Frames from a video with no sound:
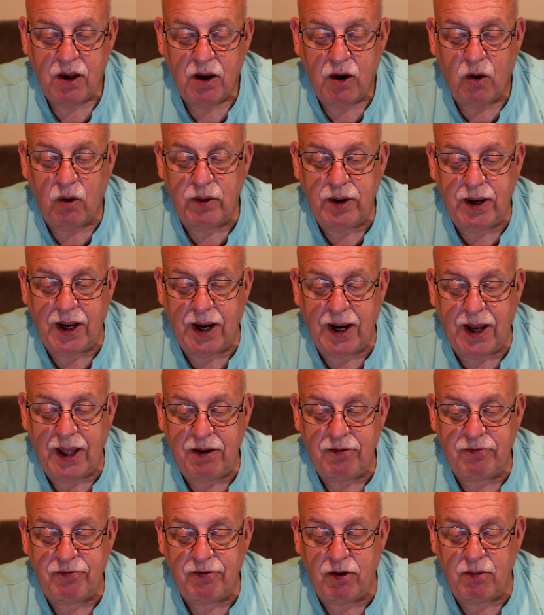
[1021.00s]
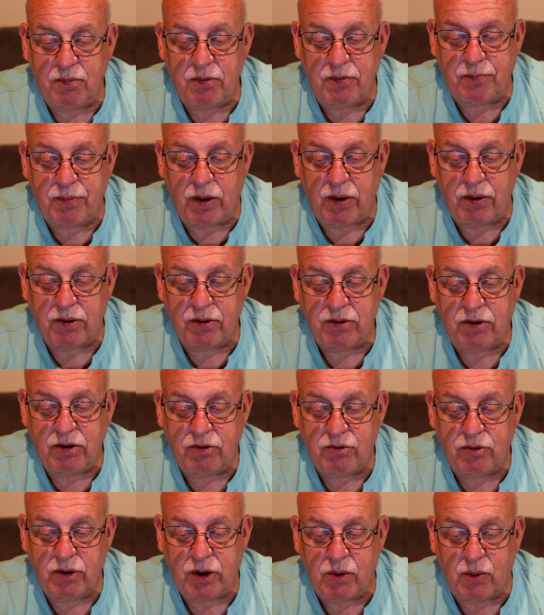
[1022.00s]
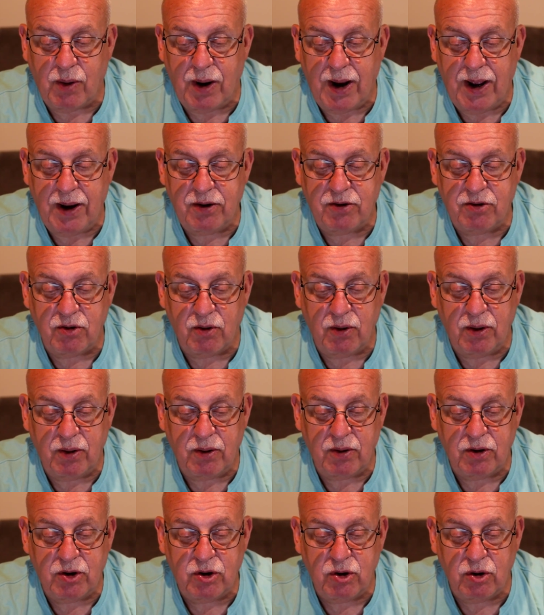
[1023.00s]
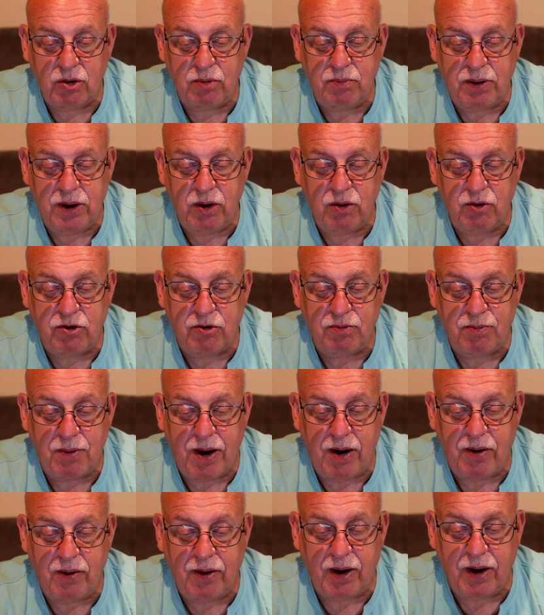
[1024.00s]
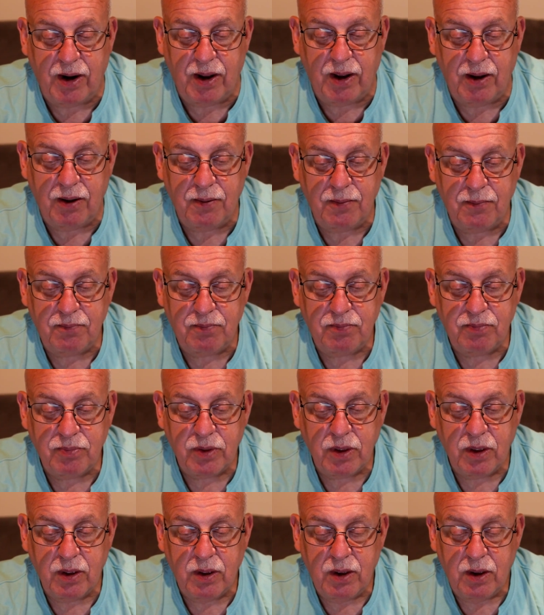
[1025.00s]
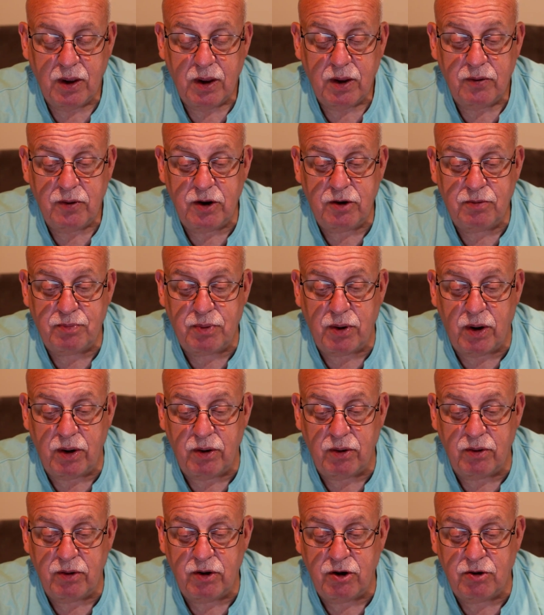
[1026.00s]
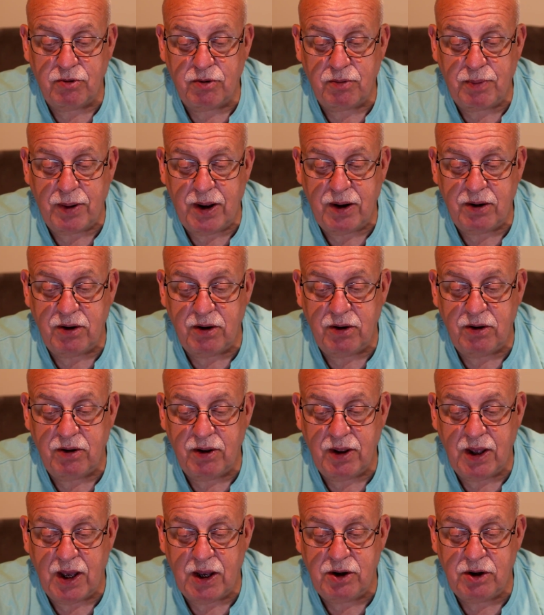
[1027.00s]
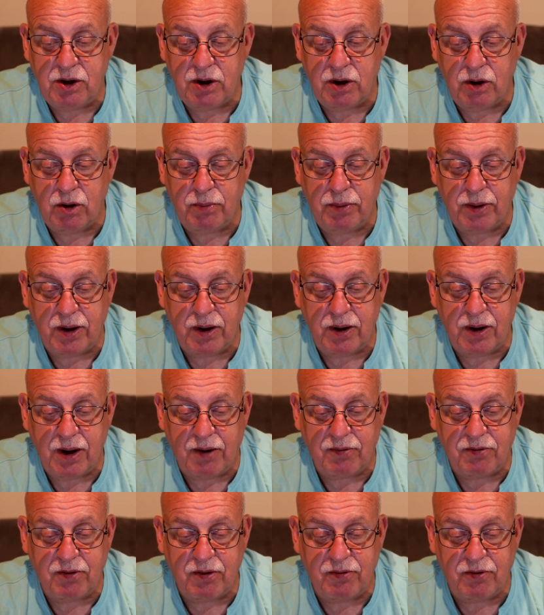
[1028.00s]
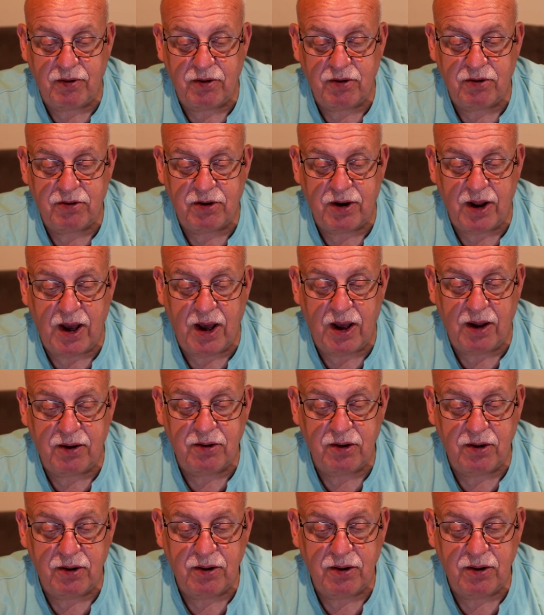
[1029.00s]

Only a light film of product is required, so it should be used sparingly. This product dissipates into the engine lubricant after the first start.